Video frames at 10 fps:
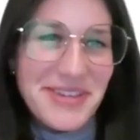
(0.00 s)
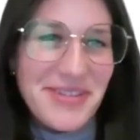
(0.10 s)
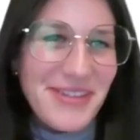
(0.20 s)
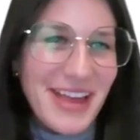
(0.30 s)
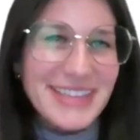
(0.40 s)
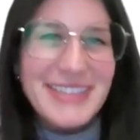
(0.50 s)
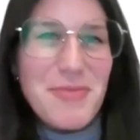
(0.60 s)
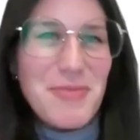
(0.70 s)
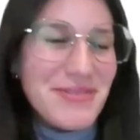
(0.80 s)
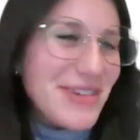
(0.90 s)
so like
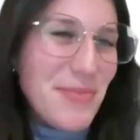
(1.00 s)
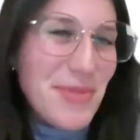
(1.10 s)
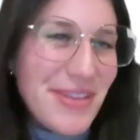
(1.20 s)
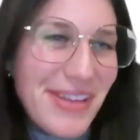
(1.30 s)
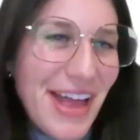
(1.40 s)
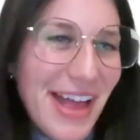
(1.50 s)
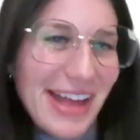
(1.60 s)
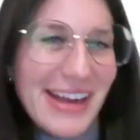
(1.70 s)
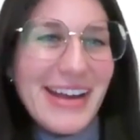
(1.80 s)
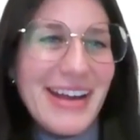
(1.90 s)
top of the
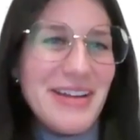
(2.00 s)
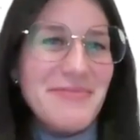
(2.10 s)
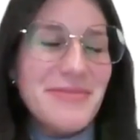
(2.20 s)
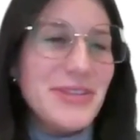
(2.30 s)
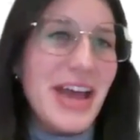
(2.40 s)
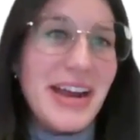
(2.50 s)
line,